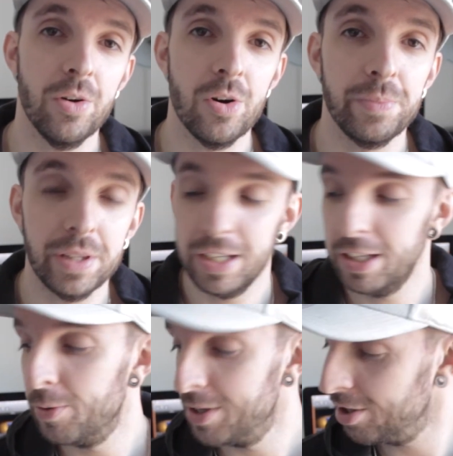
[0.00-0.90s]
Hopefully
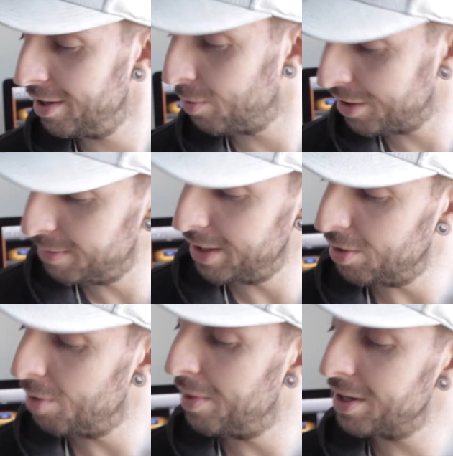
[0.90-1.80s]
you enjoyed watching me
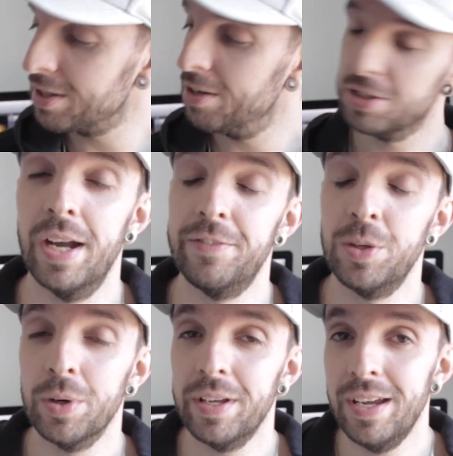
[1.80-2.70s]
unbox those, and if you
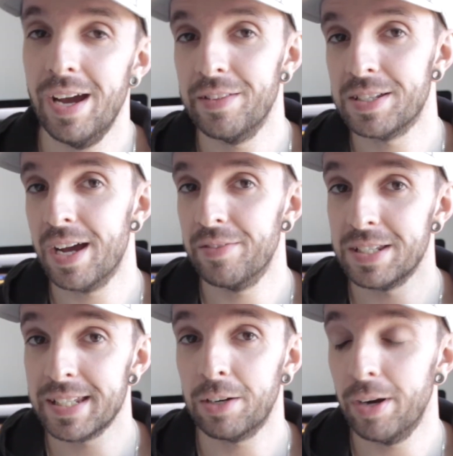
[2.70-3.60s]
want to hear how they sound, then
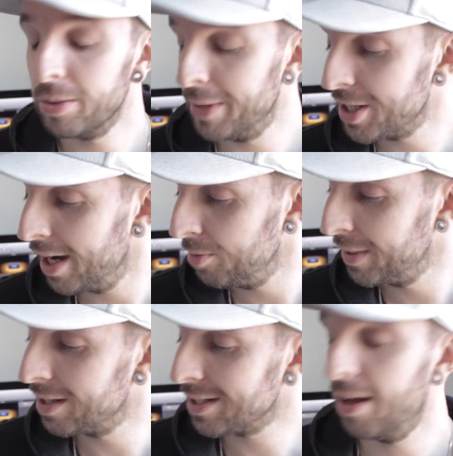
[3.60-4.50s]
stick around on my channel,
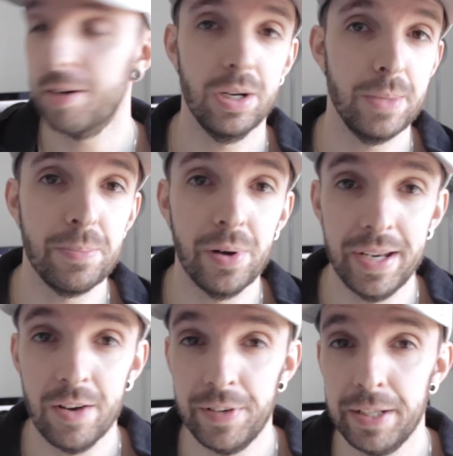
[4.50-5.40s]
because I'm going to be putting
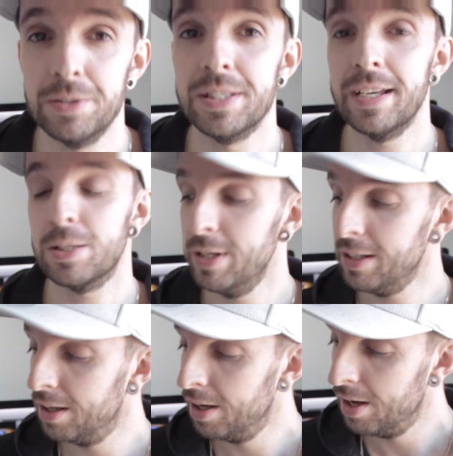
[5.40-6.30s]
out videos next
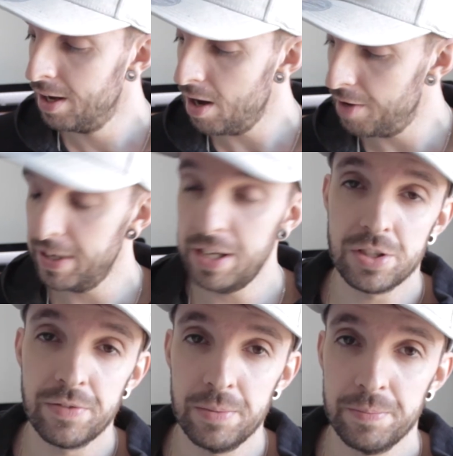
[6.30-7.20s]
week of each
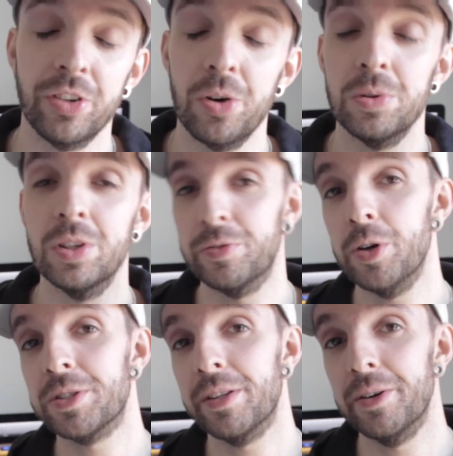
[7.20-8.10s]
of them. So look
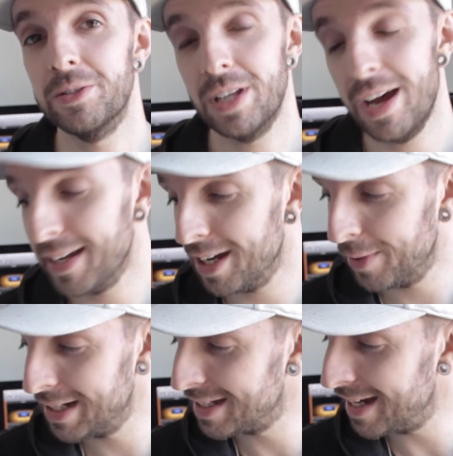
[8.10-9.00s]
forward to those, I can't
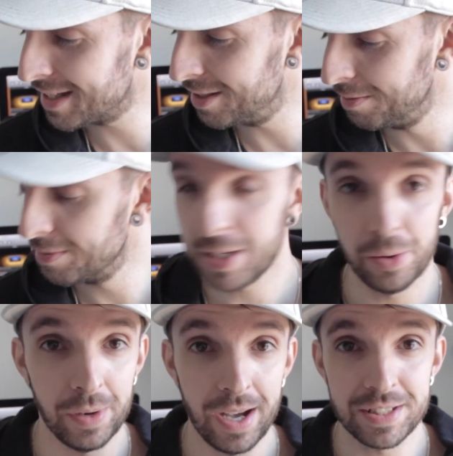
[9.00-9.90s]
wait to test them,
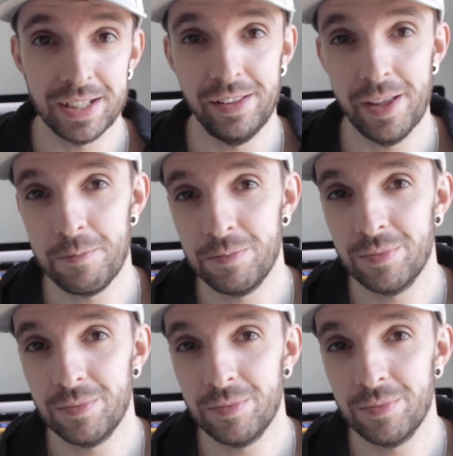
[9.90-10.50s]
so I'll see you then.